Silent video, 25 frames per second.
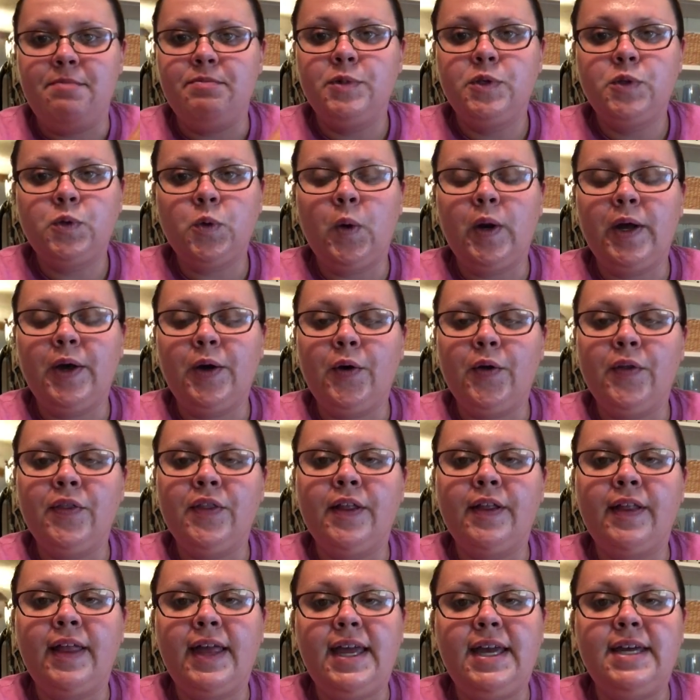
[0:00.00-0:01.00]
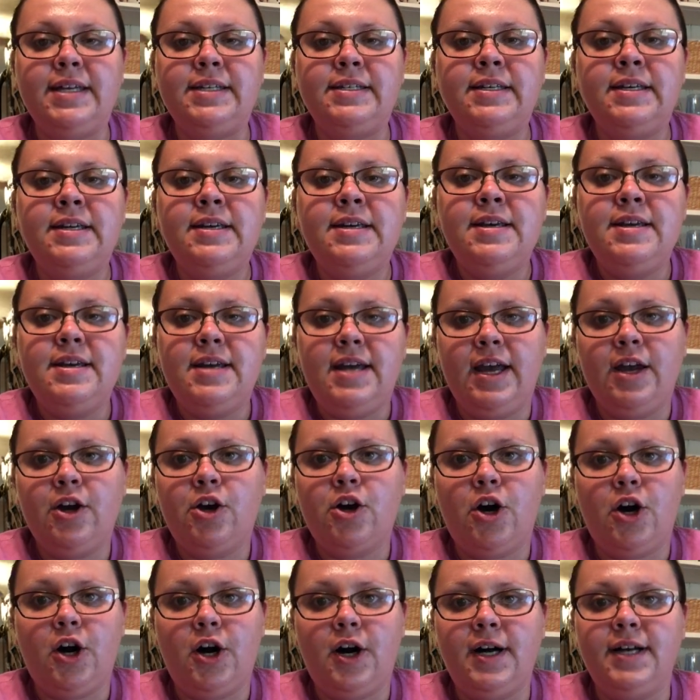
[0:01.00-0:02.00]
soil and the land and
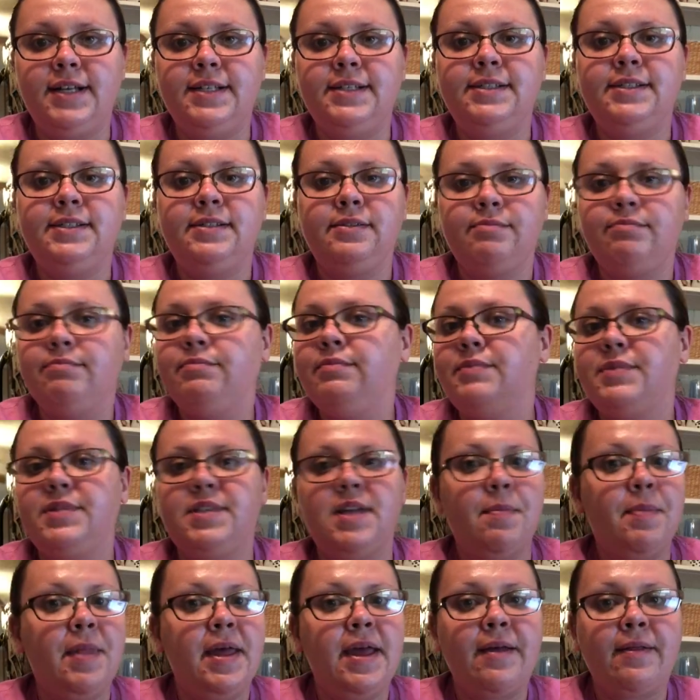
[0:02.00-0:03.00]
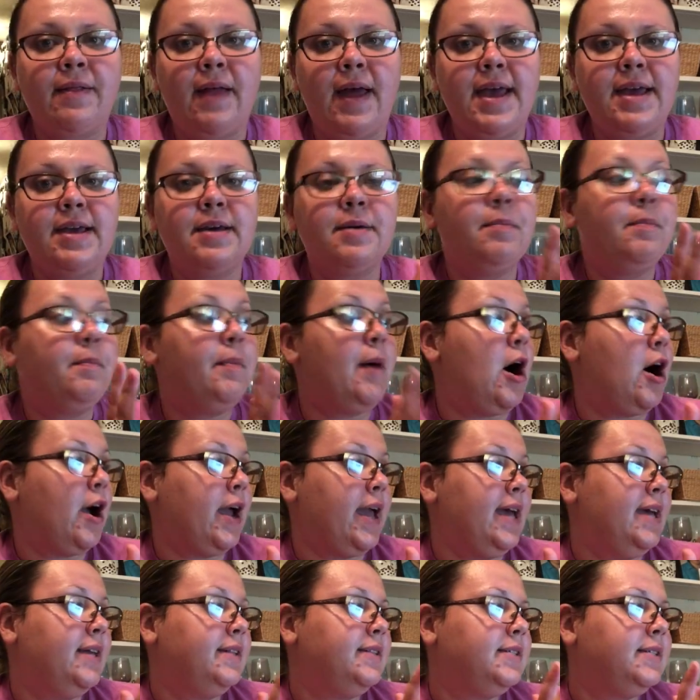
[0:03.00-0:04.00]
cause something like
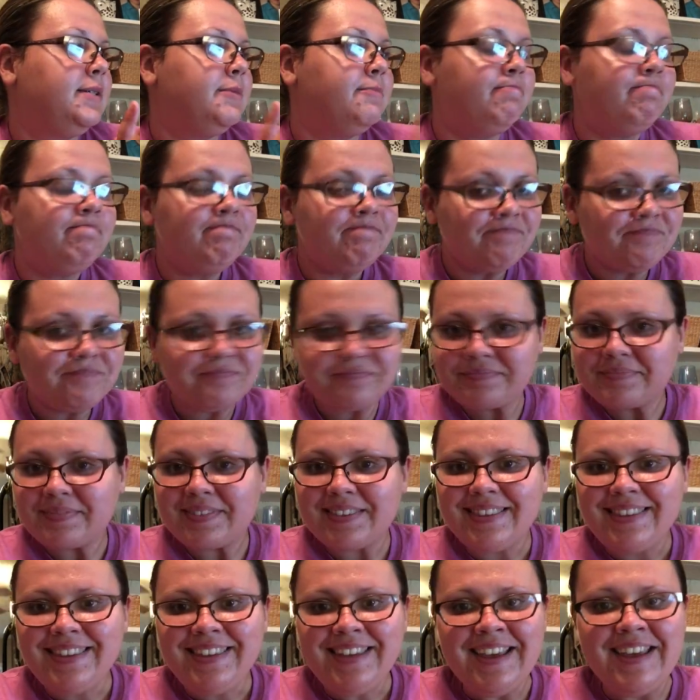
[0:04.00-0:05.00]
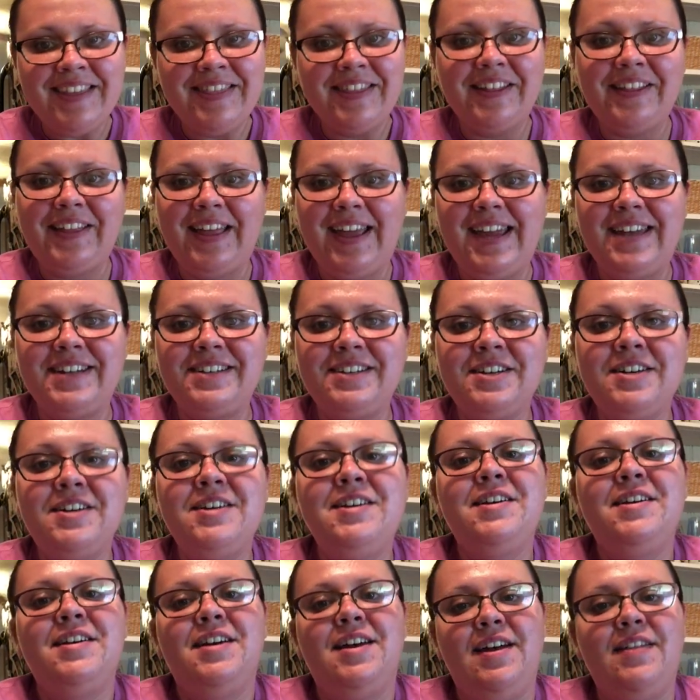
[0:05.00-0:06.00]
pockets in the land,
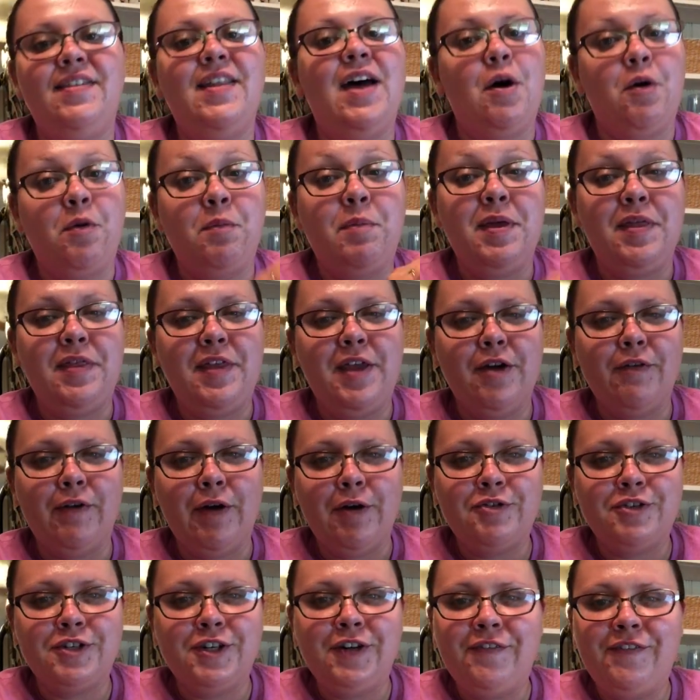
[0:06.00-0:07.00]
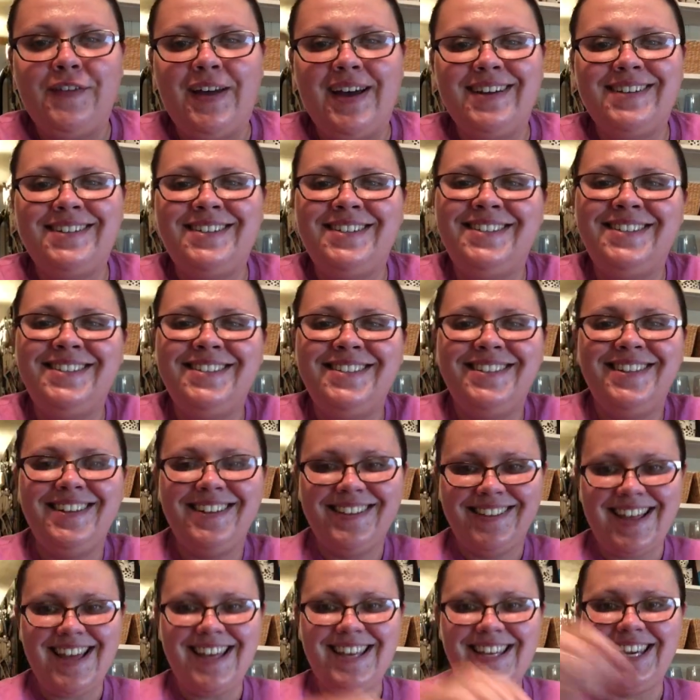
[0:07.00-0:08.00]
and that would be the erosion effect.
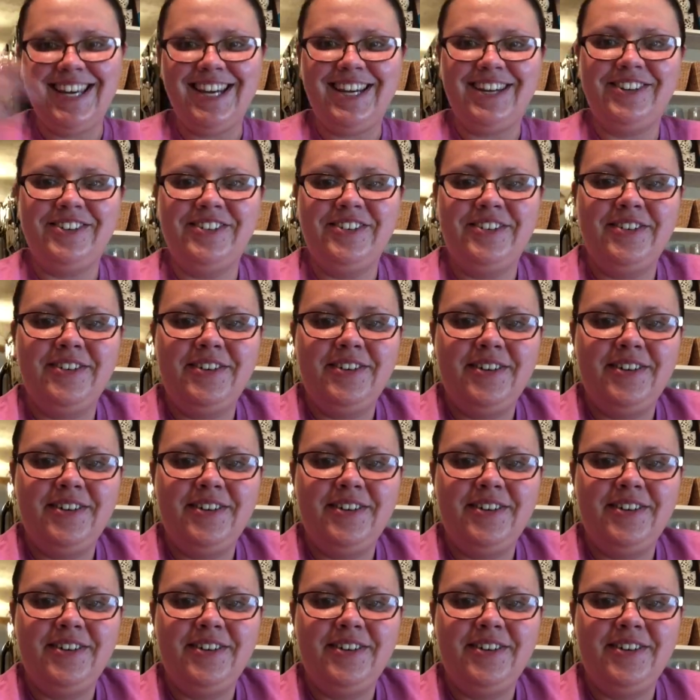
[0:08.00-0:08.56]
Thank you.